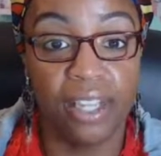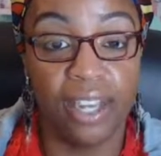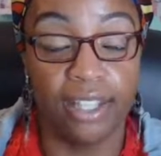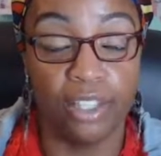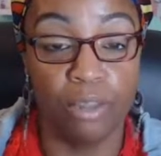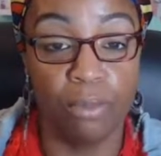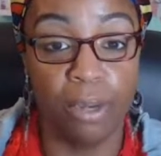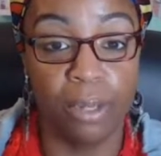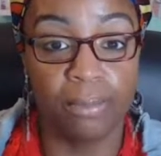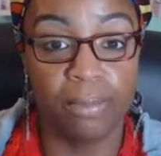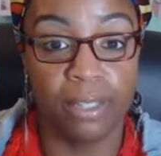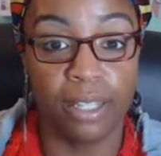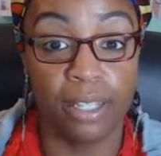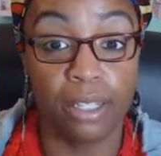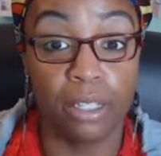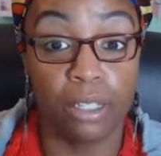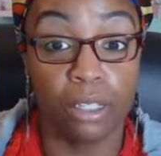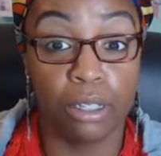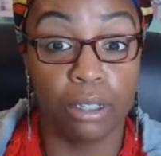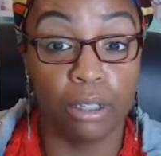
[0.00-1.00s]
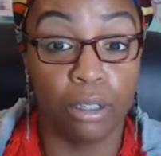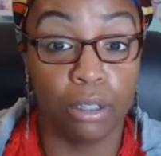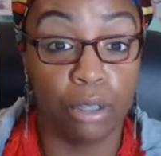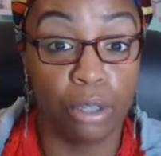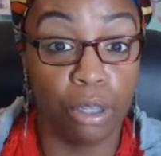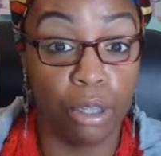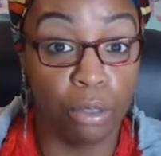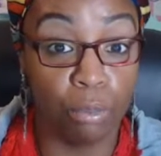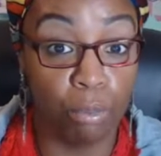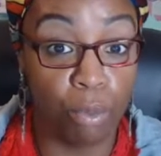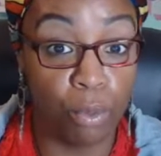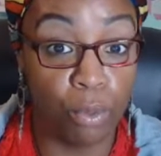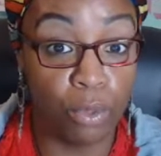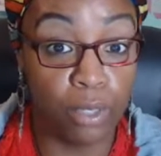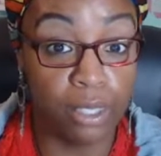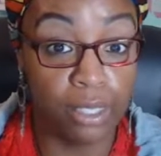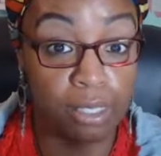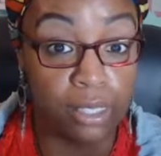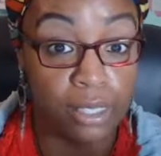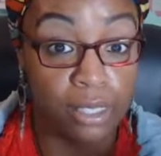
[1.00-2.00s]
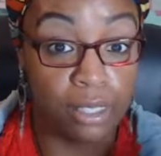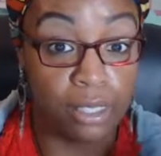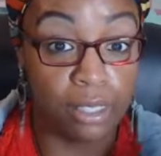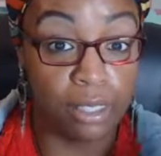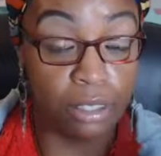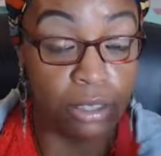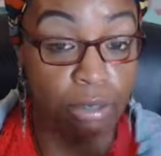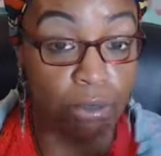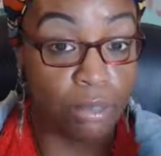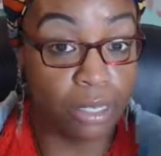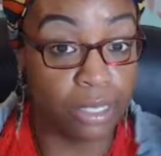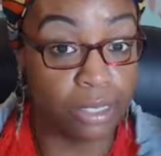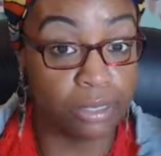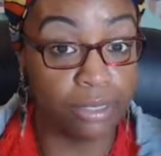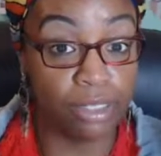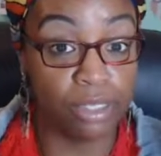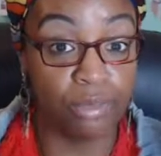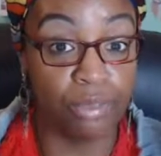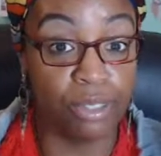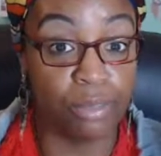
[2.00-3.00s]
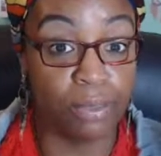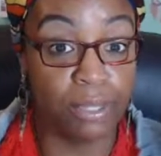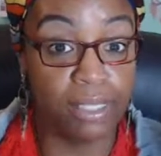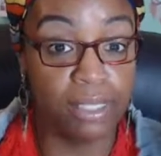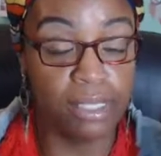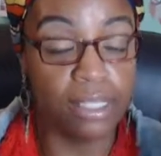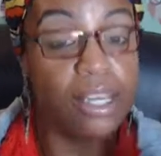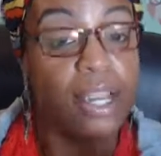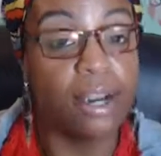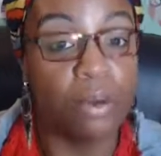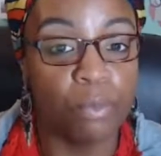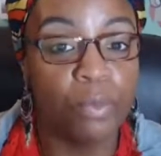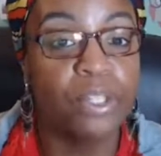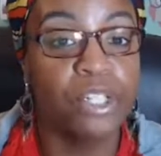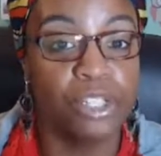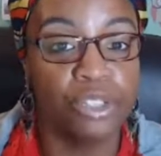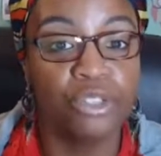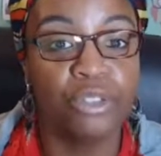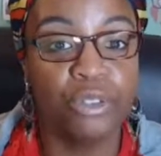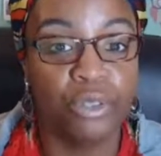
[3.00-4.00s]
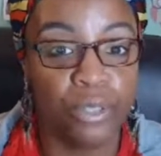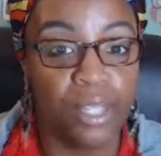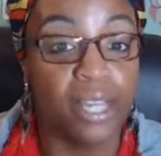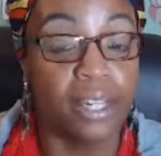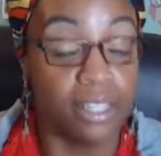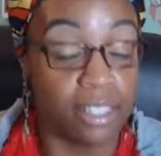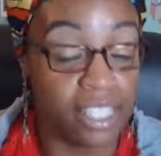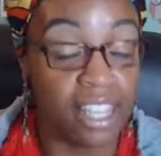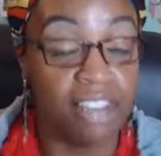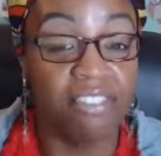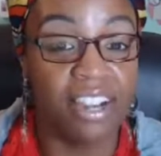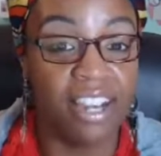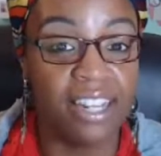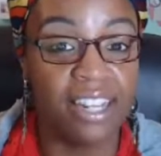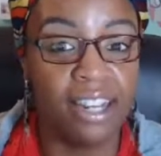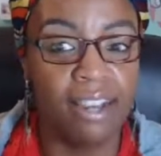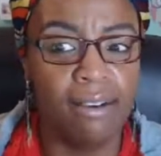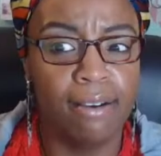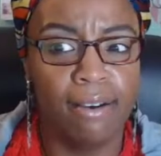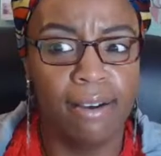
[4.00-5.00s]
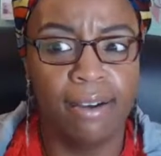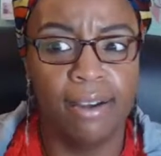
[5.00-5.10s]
And you might be like, the board is in the directors of this place. Yeah, we need you to do that. Is that fine?